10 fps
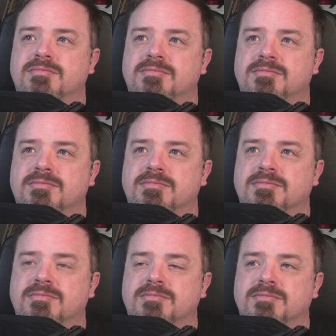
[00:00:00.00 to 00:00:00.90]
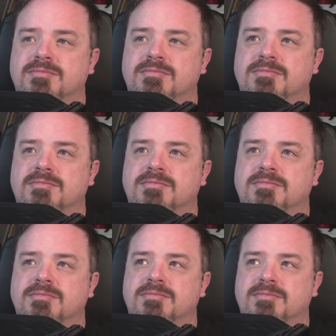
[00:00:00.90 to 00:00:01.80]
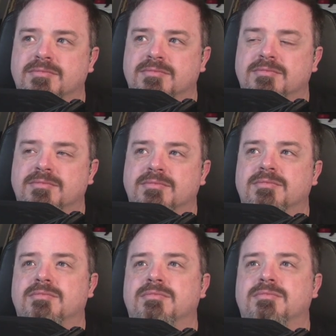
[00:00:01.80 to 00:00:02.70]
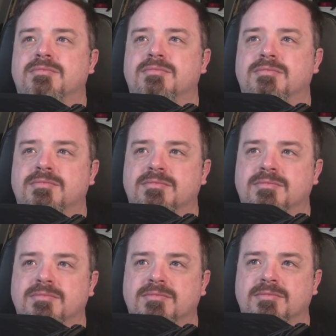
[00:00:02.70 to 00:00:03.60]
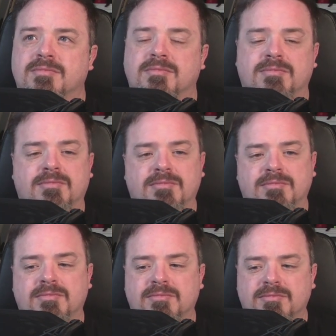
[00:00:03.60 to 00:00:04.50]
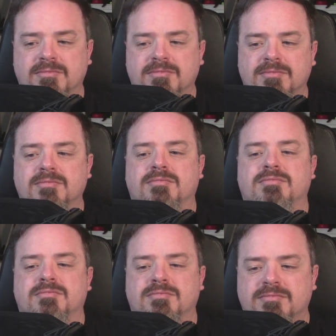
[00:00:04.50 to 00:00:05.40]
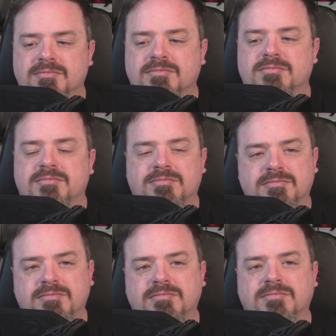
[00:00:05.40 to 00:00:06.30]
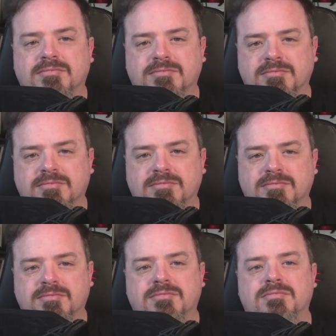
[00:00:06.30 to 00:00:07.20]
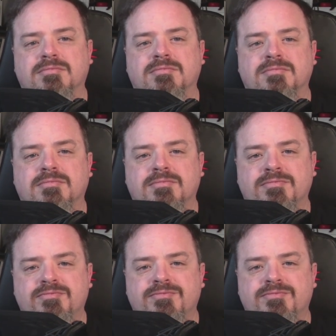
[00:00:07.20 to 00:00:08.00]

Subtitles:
(silent)